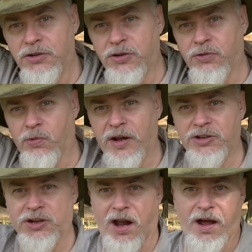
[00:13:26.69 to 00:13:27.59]
to the
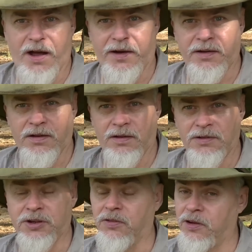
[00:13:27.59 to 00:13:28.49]
ridge line
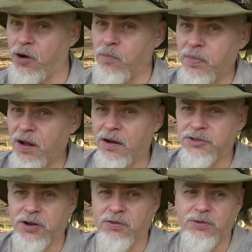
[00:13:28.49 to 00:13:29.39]
so that no
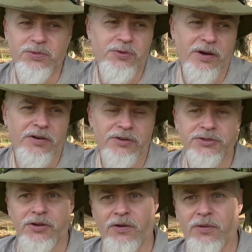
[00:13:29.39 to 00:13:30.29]
bugs, no
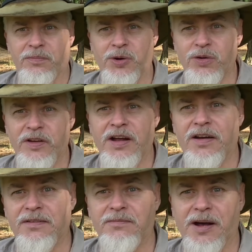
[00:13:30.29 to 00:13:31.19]
critters are going to move in
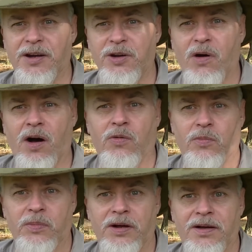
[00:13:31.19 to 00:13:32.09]
and make a new home